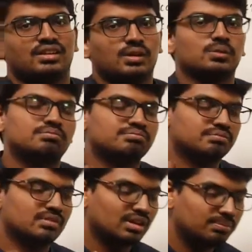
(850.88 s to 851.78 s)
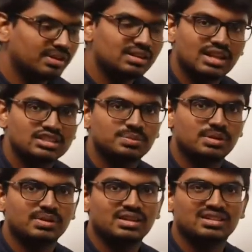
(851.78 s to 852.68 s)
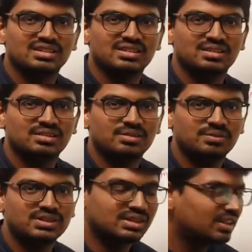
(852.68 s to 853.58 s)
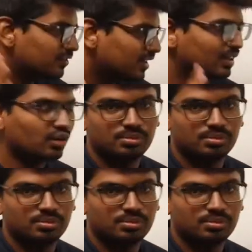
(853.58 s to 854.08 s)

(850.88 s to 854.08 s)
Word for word: Now, repeat the experiment with the different